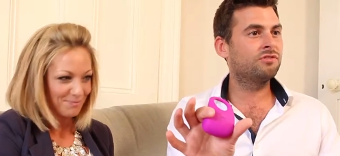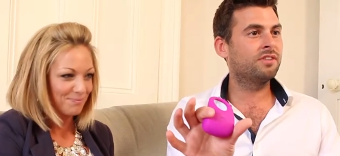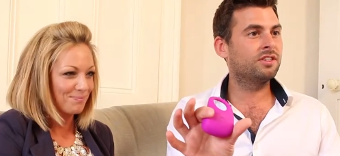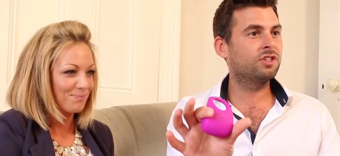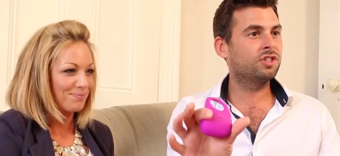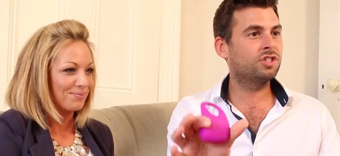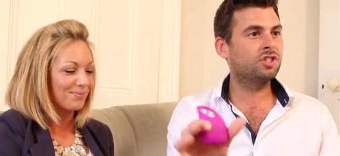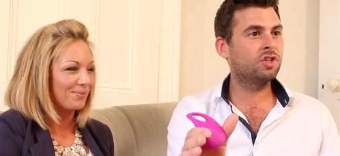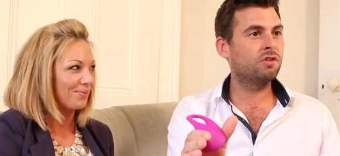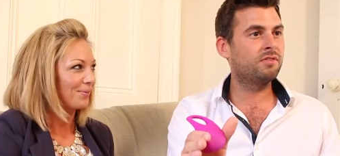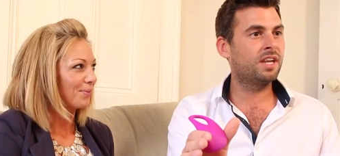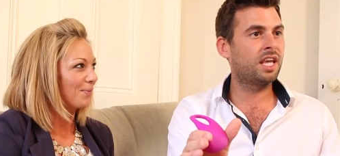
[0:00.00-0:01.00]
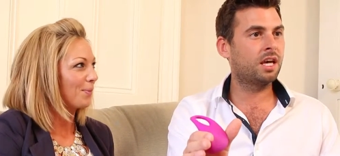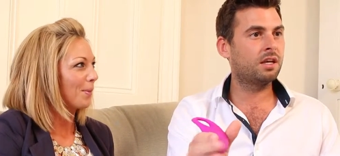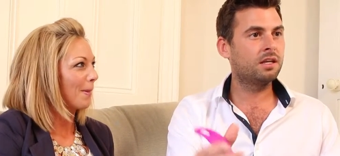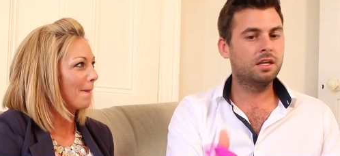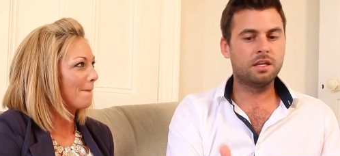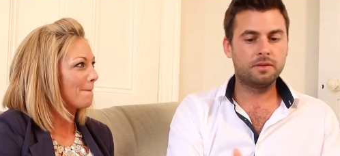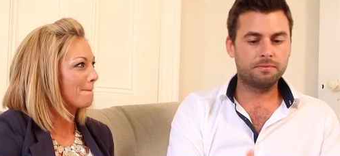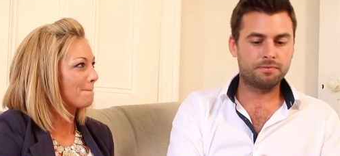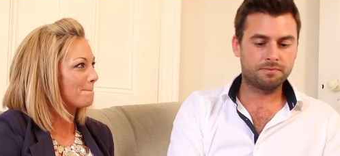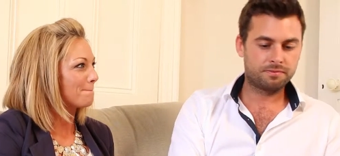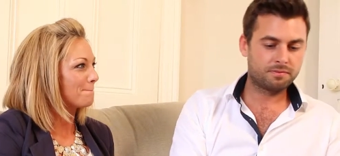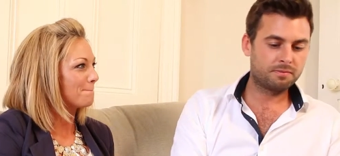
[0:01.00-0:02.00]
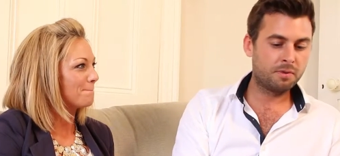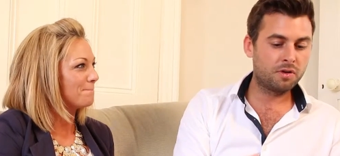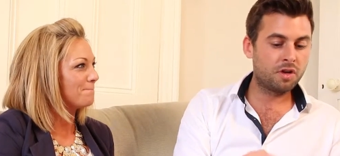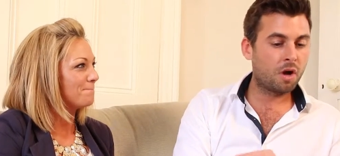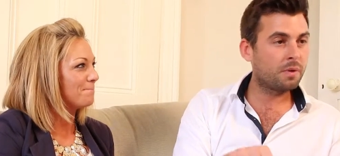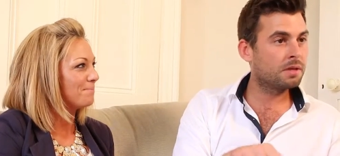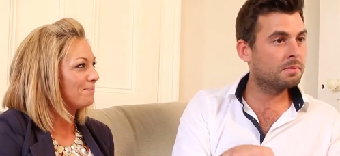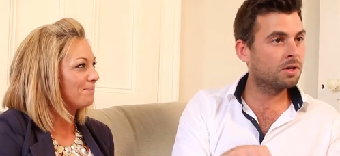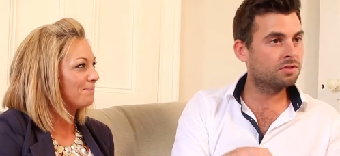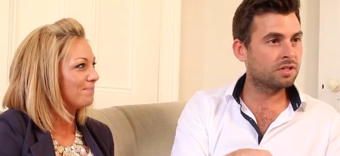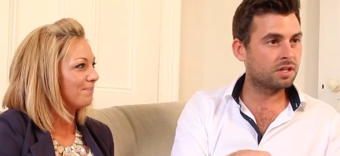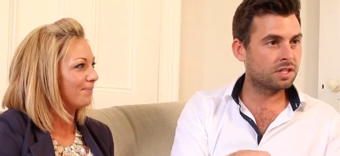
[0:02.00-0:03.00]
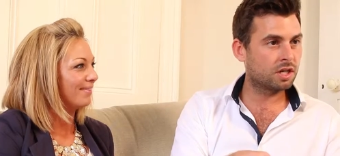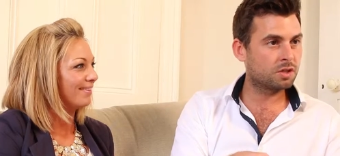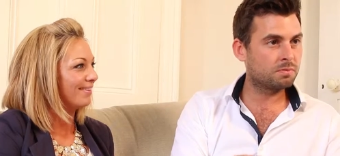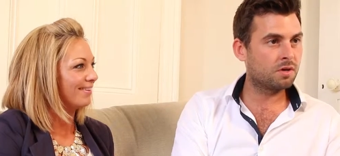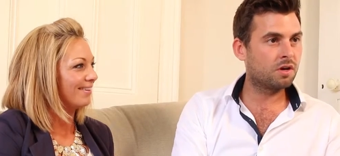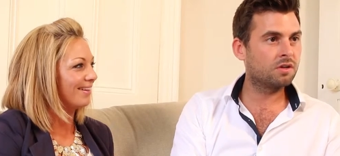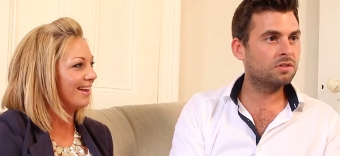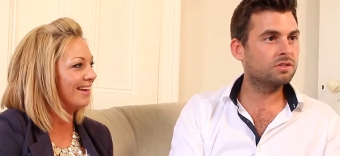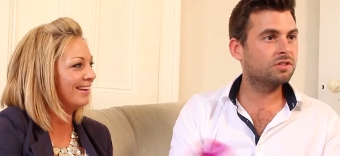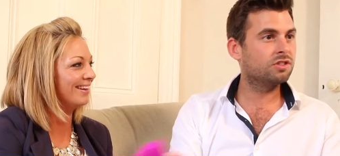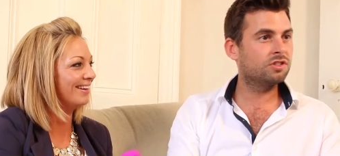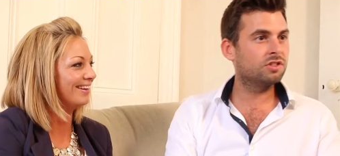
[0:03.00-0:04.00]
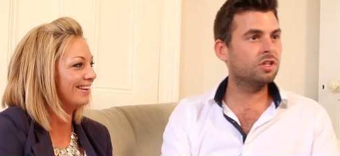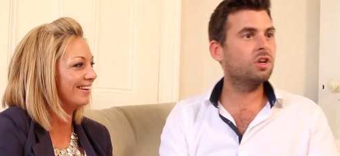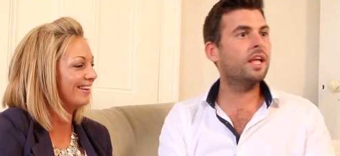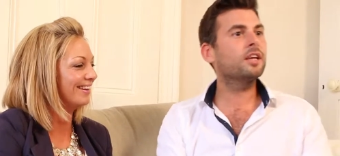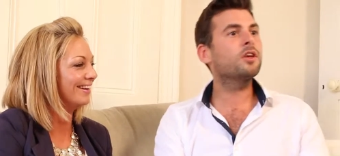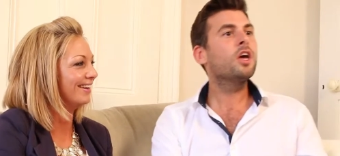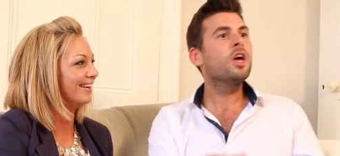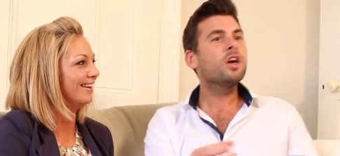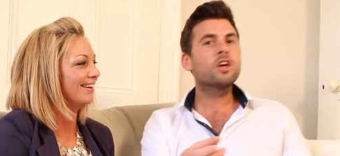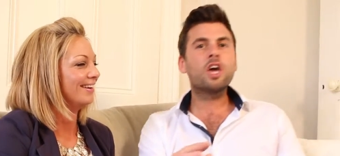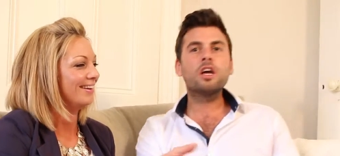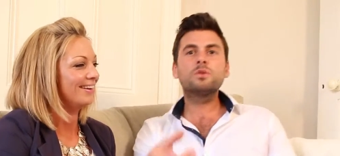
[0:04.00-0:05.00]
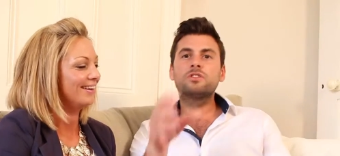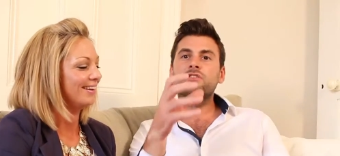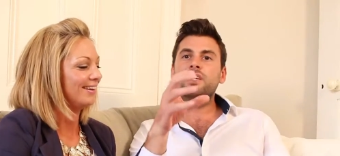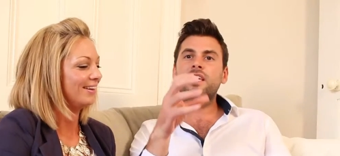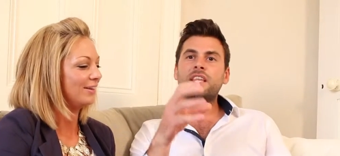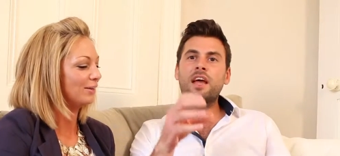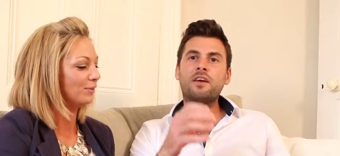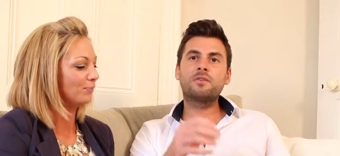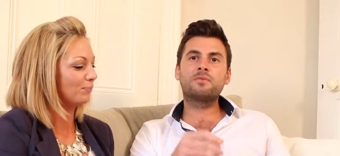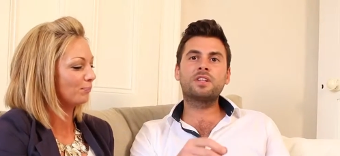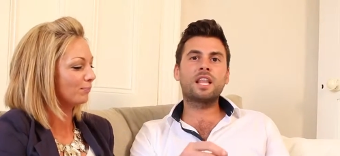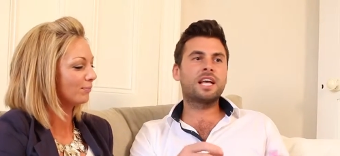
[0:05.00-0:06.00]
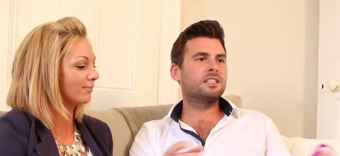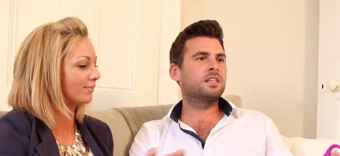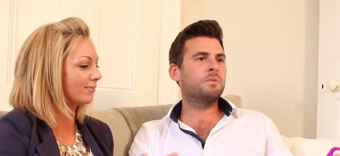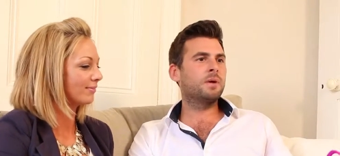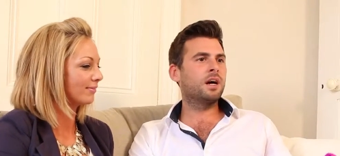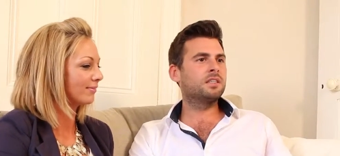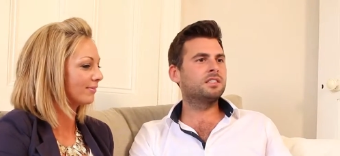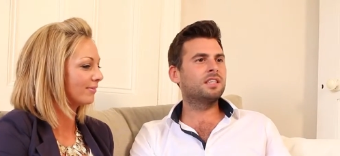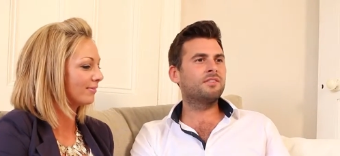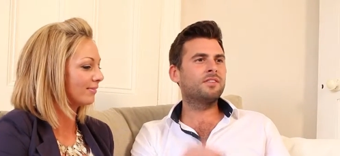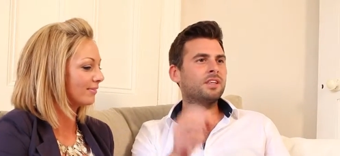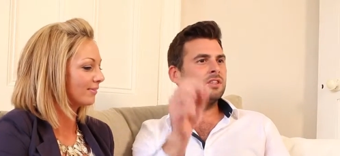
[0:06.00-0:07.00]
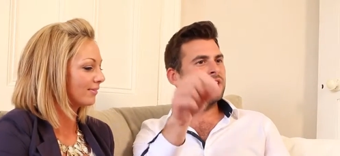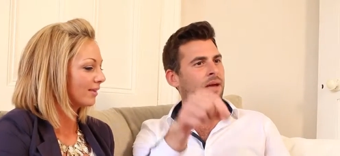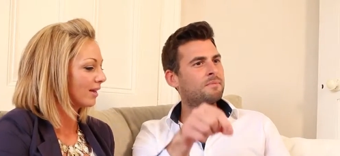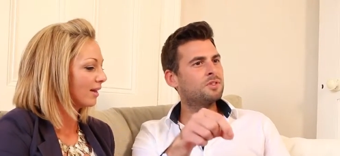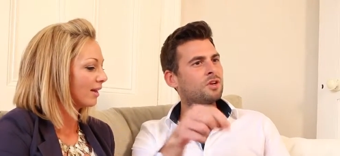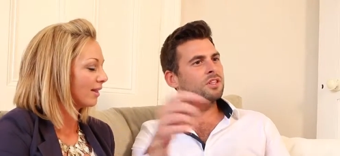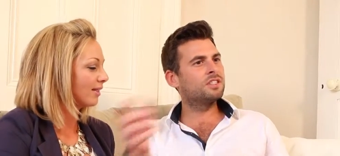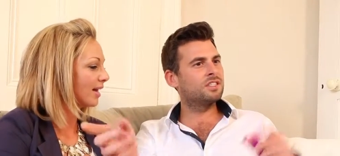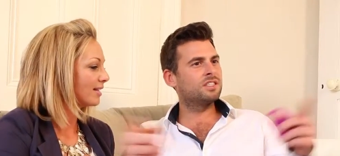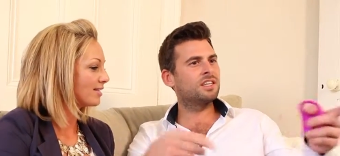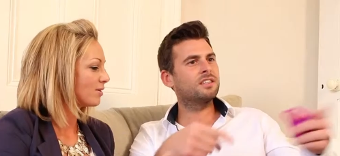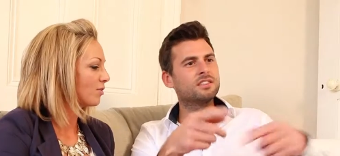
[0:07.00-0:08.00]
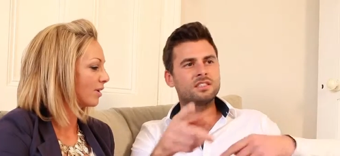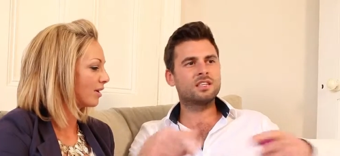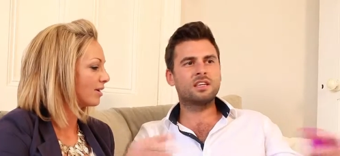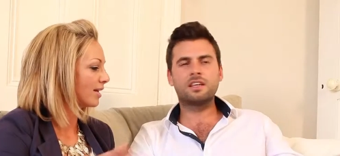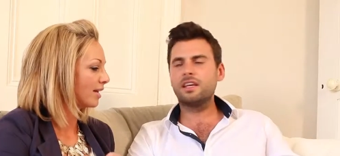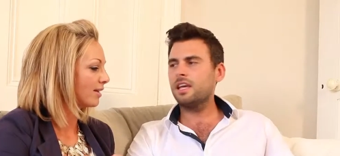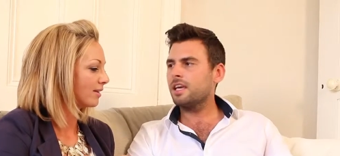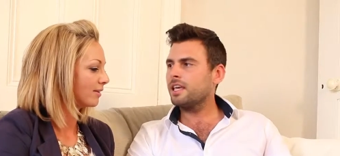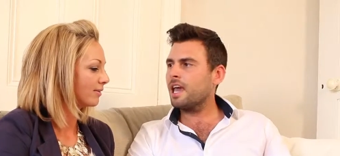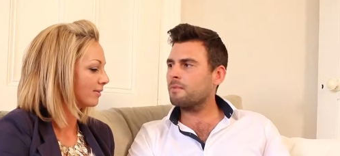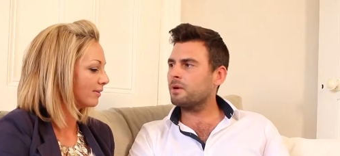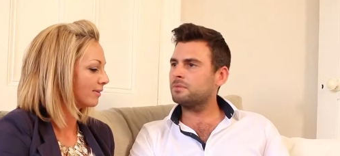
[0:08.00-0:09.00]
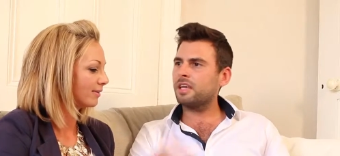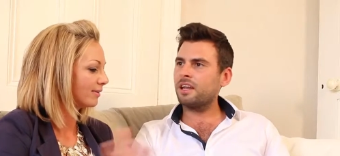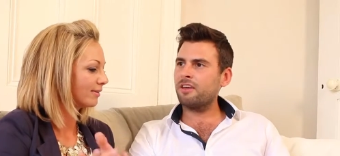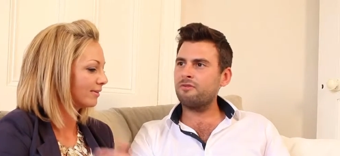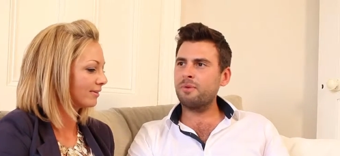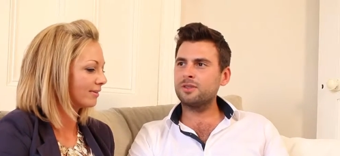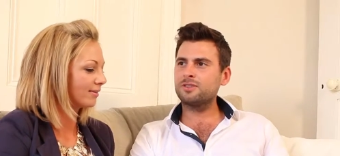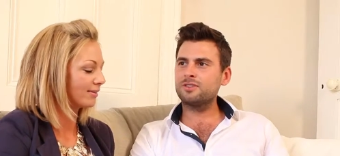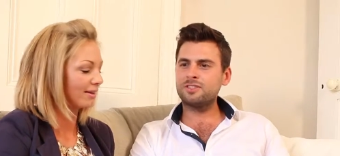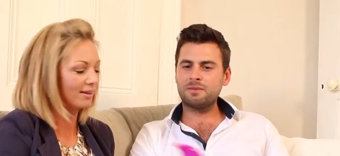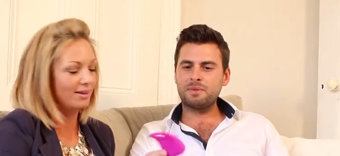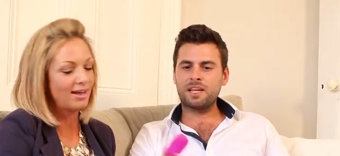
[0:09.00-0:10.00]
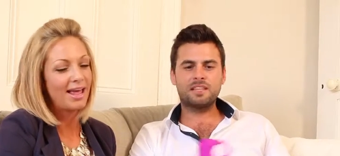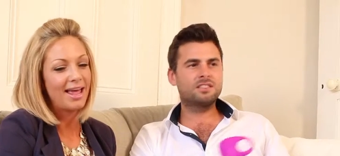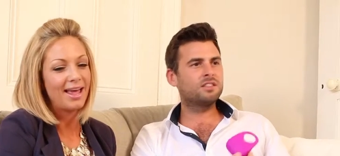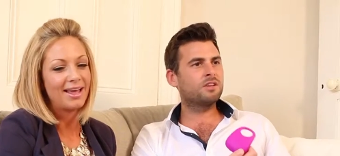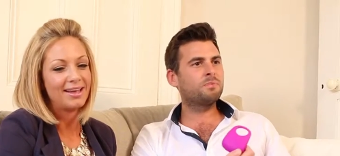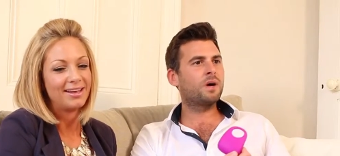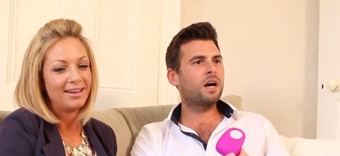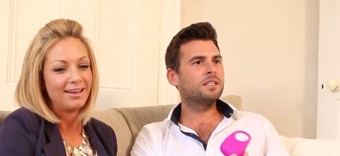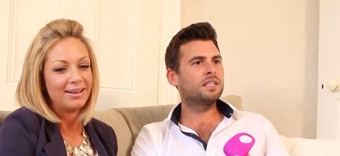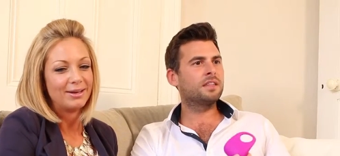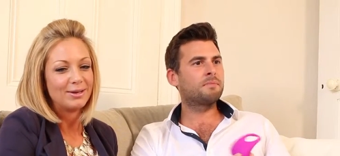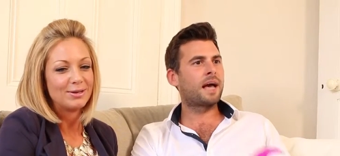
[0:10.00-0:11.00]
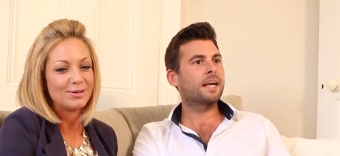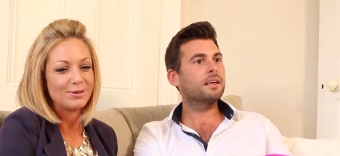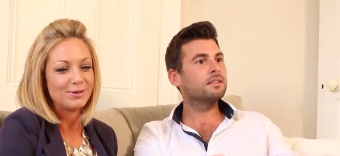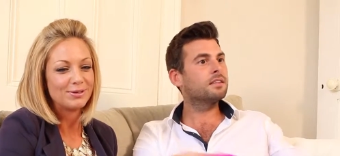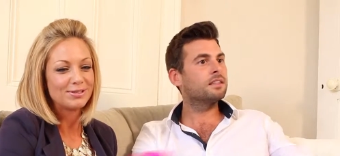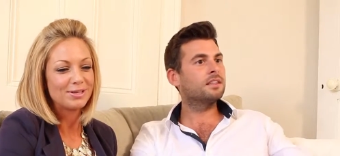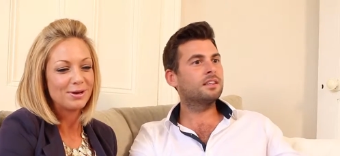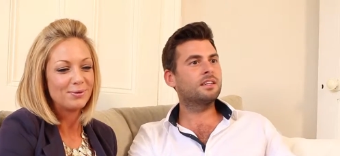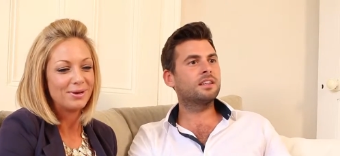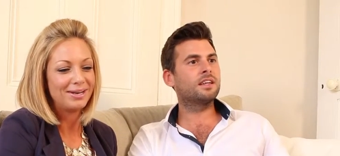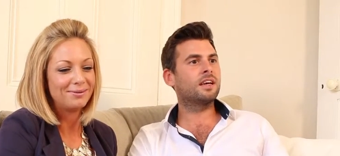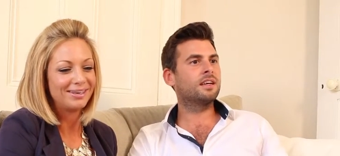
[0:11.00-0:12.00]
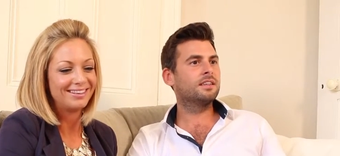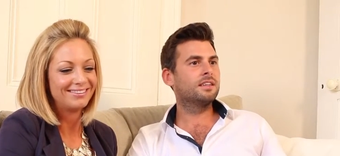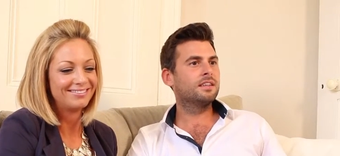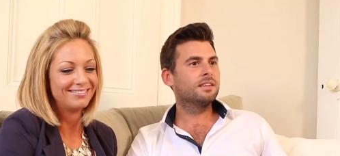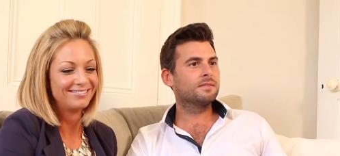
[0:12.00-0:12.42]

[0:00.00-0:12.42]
Speaker 1: a just a souvenir, but not with the malting because it costs more. It's just you know, girls are drinking out uh, of glasses at parties, they have little gems, don't they? That's on the glass, yeah. yeah. but I'm saying out of bottles. It'd be nice as a party bag. so anyway.